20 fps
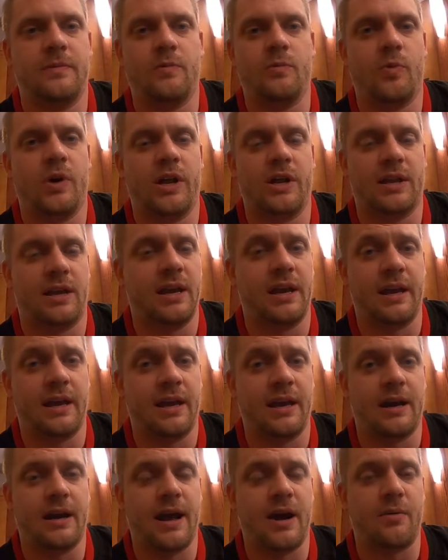with getting
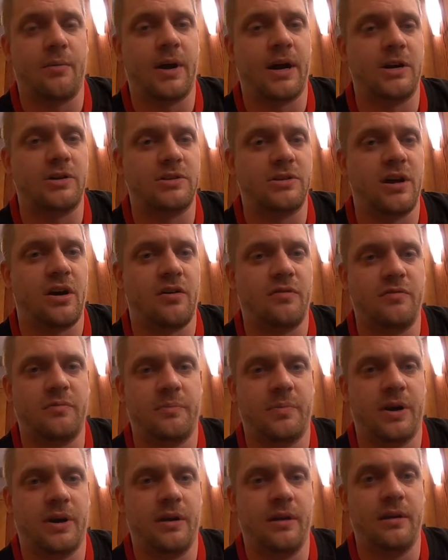in and out by herself.
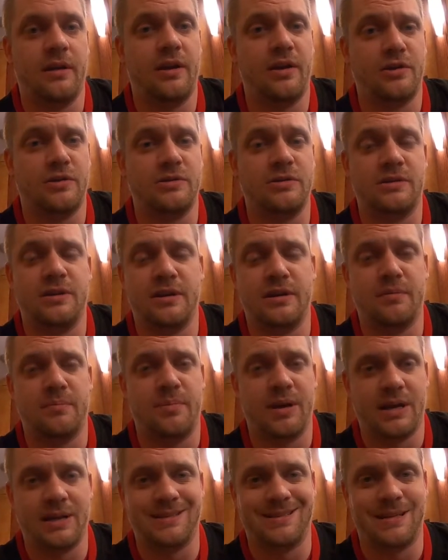But here's the
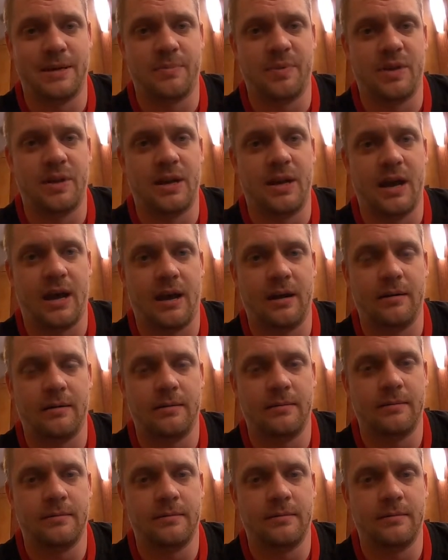biggest tip of the day.